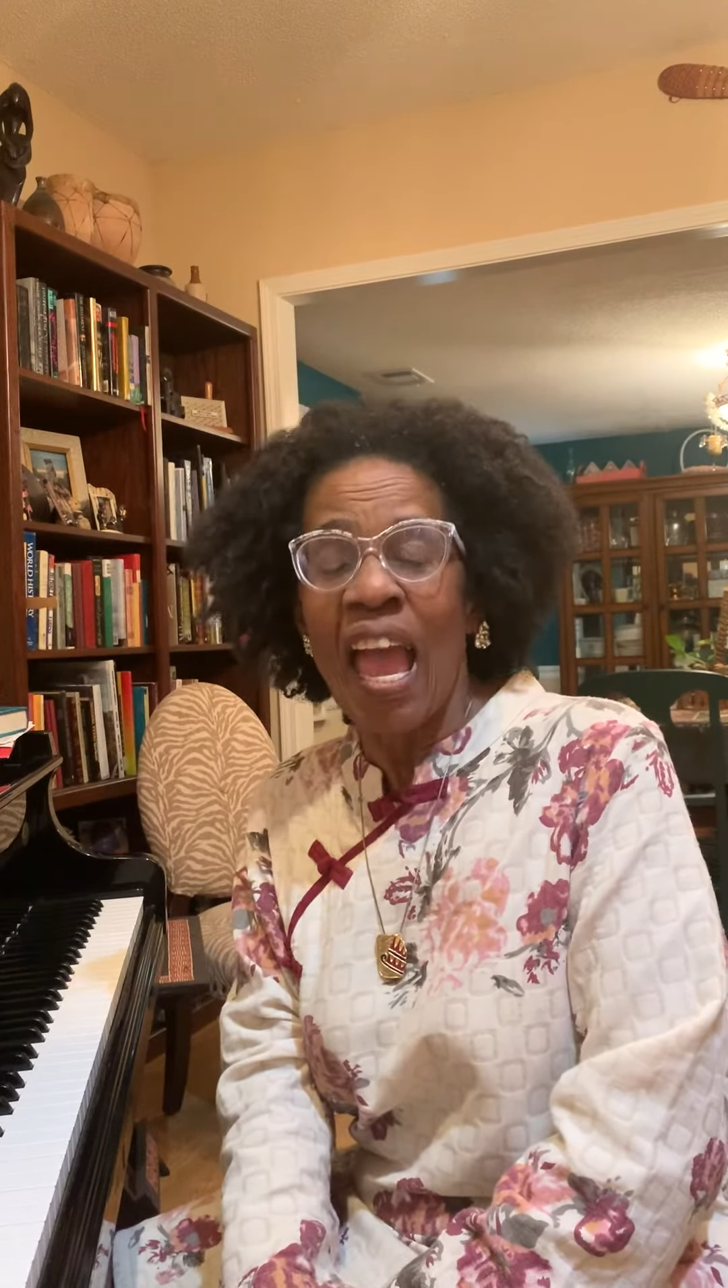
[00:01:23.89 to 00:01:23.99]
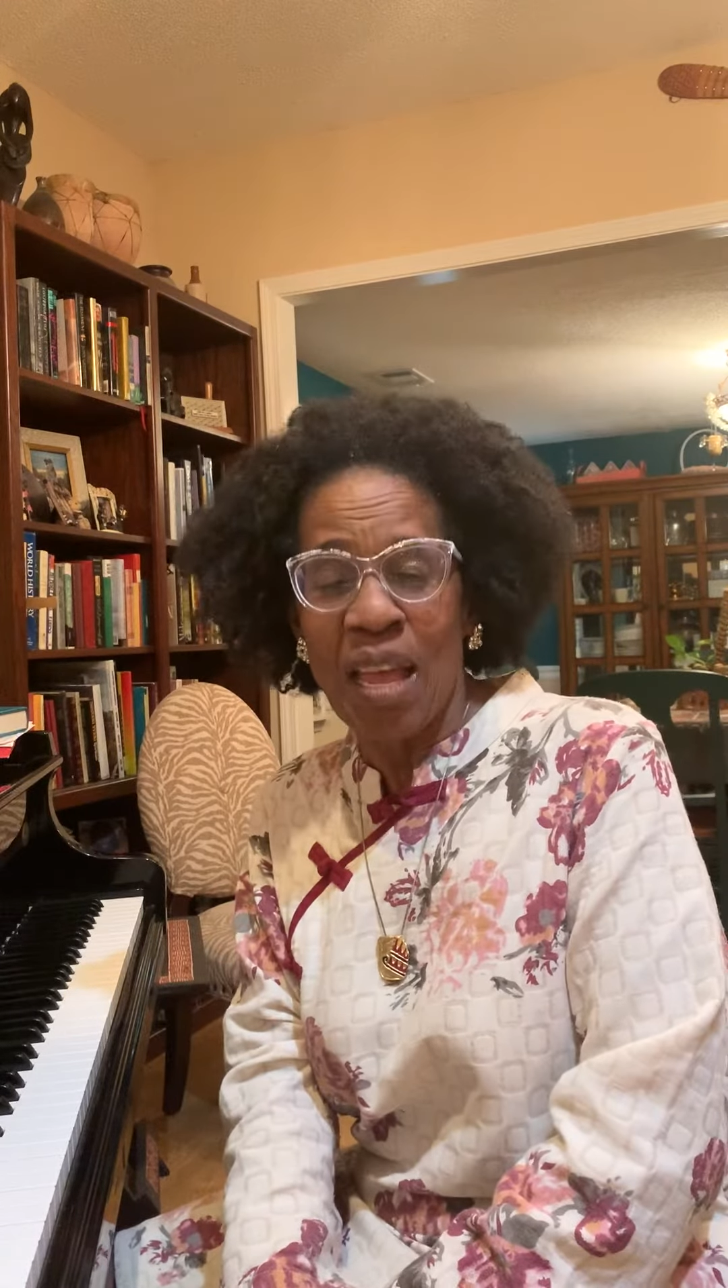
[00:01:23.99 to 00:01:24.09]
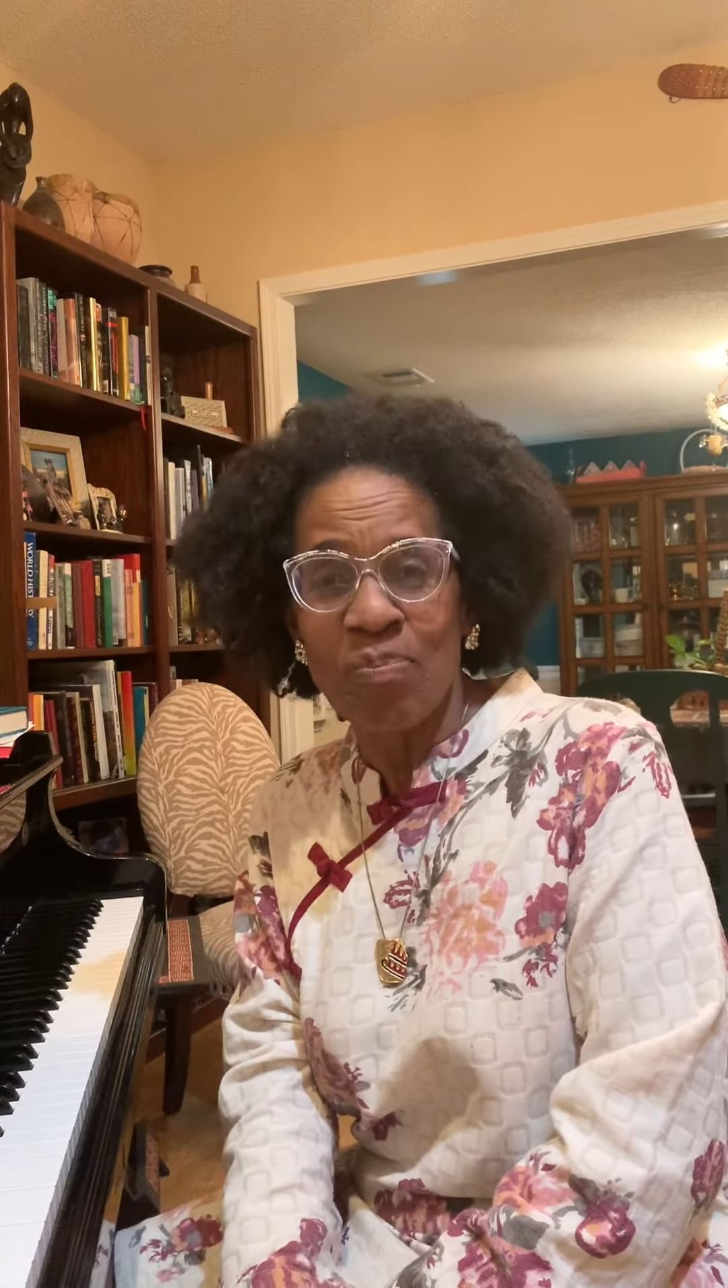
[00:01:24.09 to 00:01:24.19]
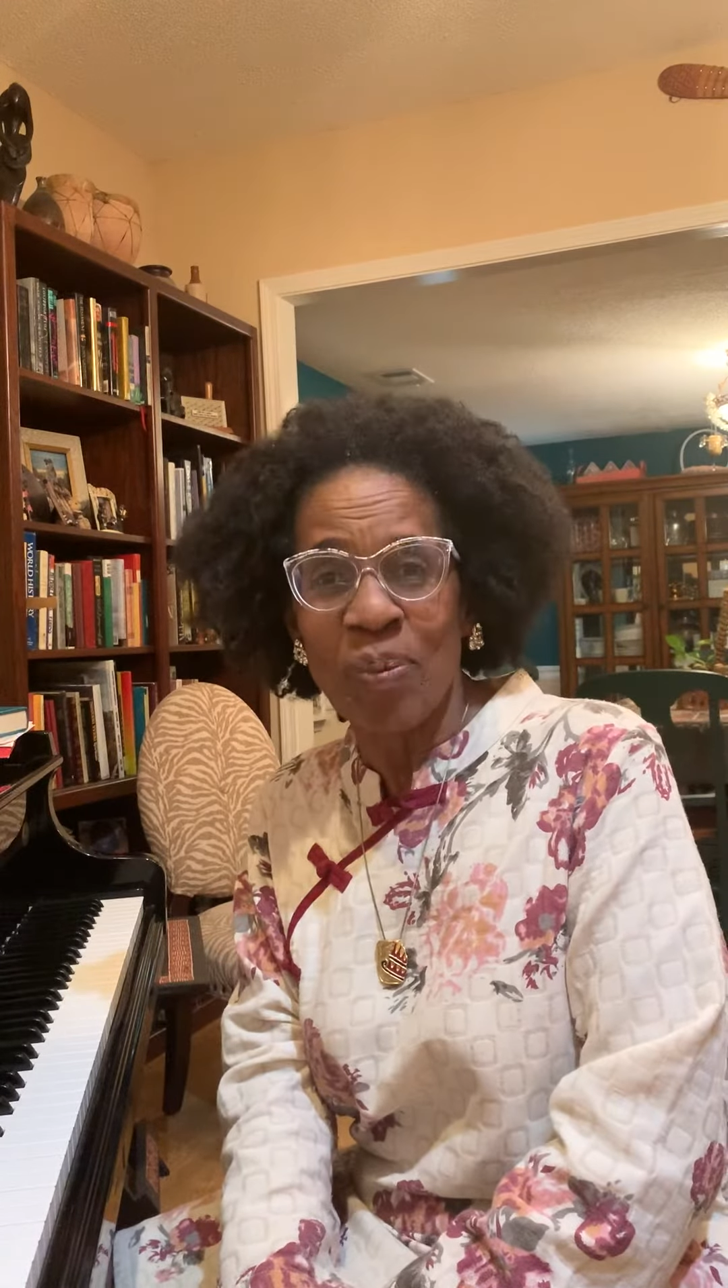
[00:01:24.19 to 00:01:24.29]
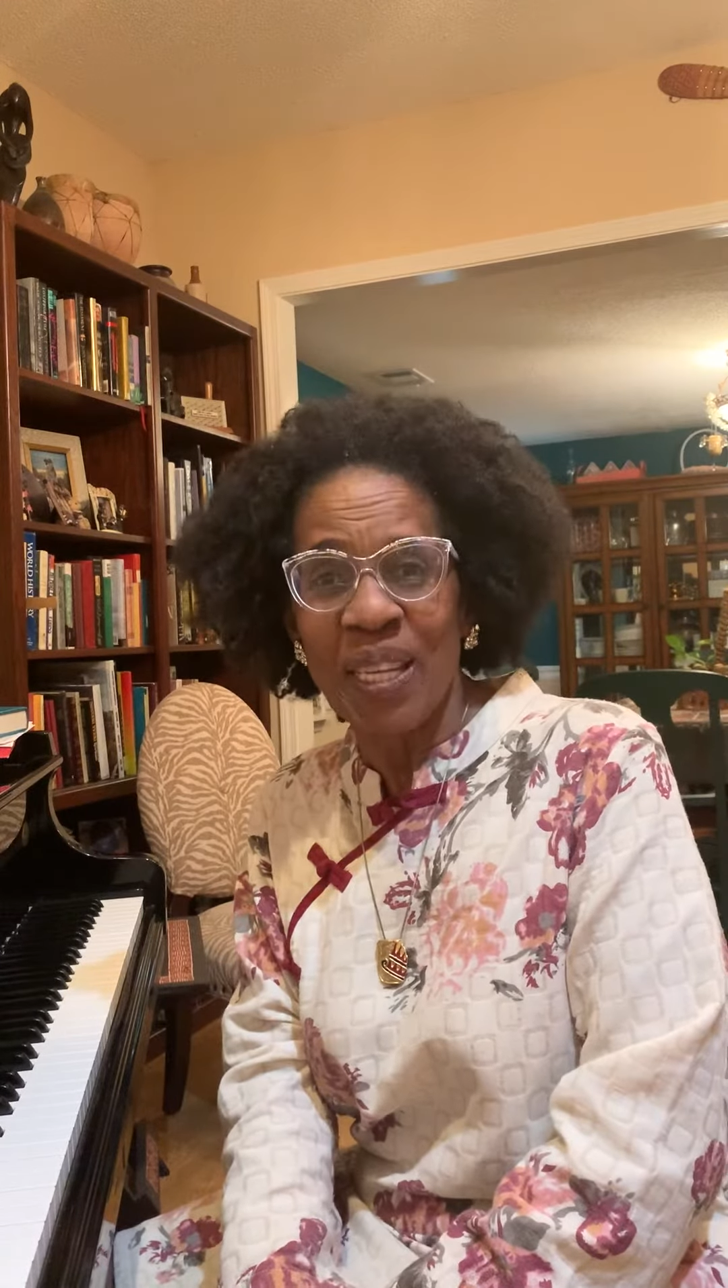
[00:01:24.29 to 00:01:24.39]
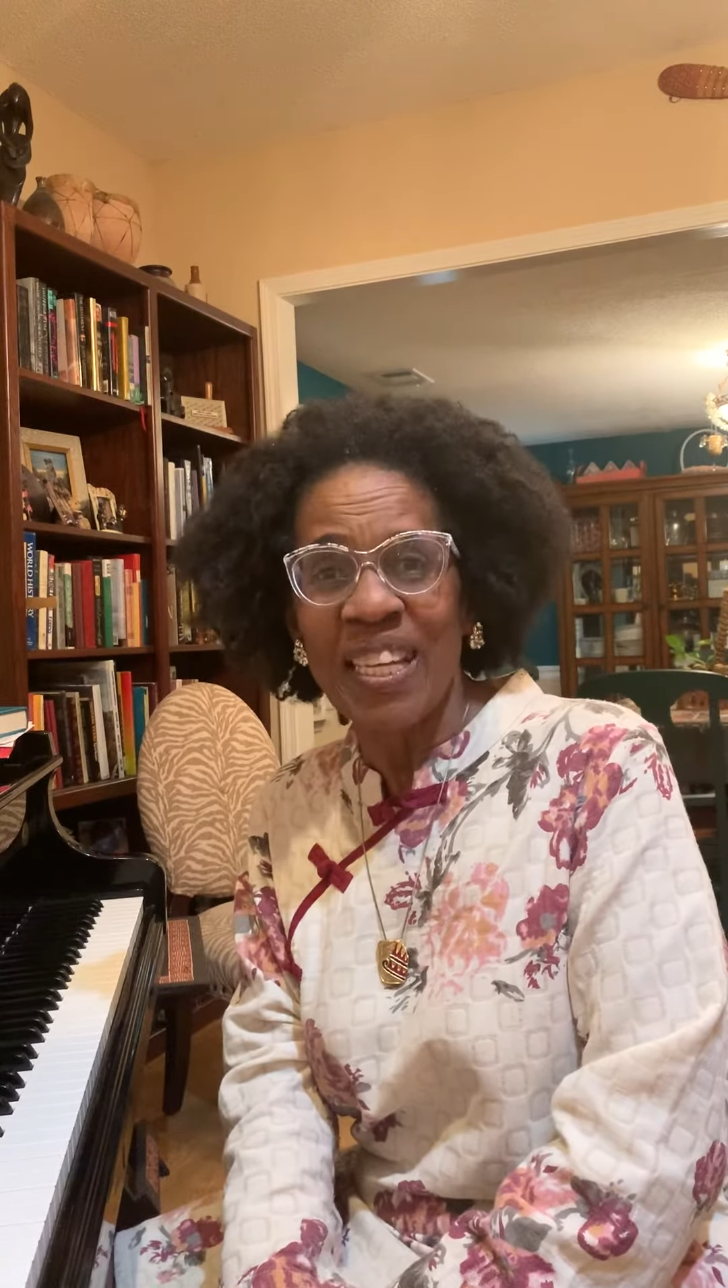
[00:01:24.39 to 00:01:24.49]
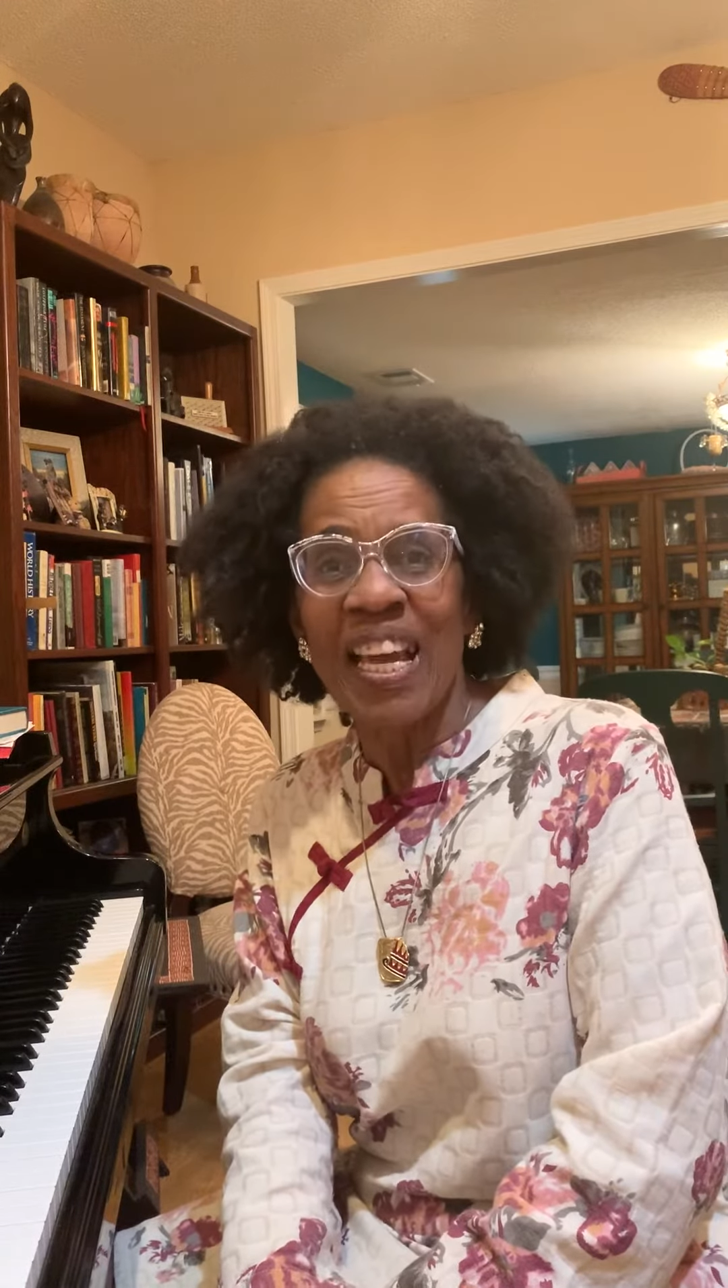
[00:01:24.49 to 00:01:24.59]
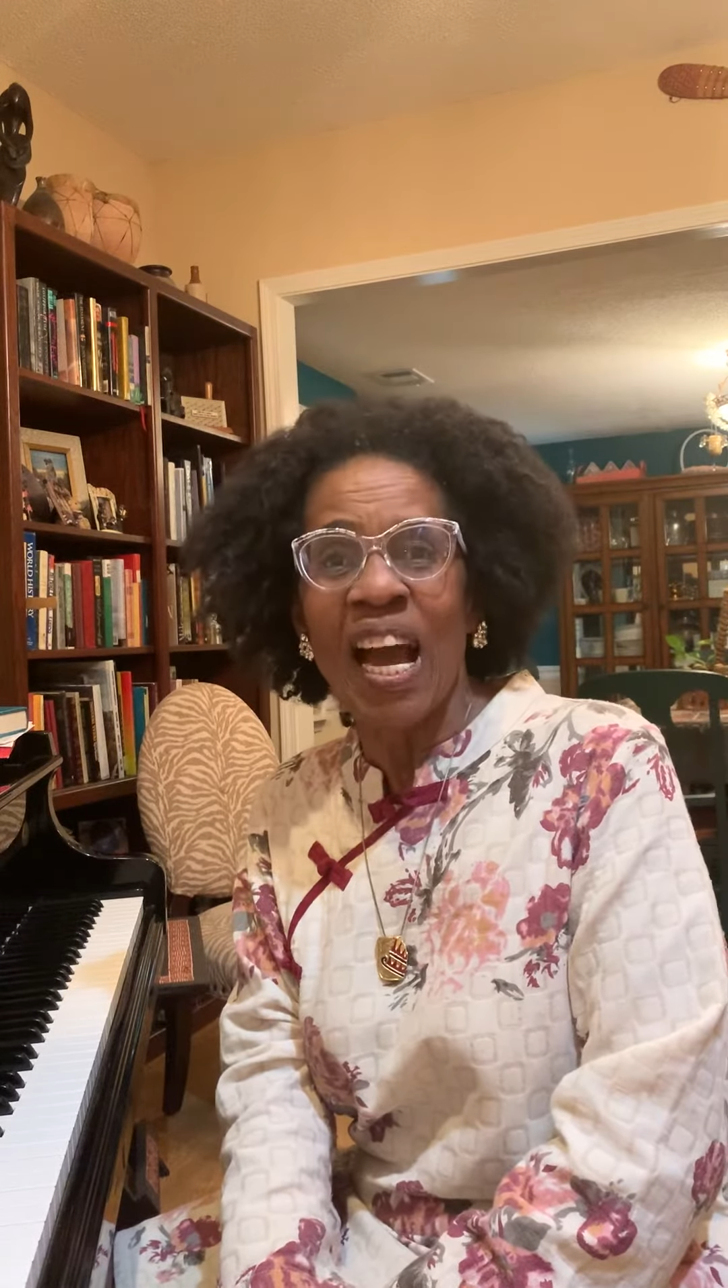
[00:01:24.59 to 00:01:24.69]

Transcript: and be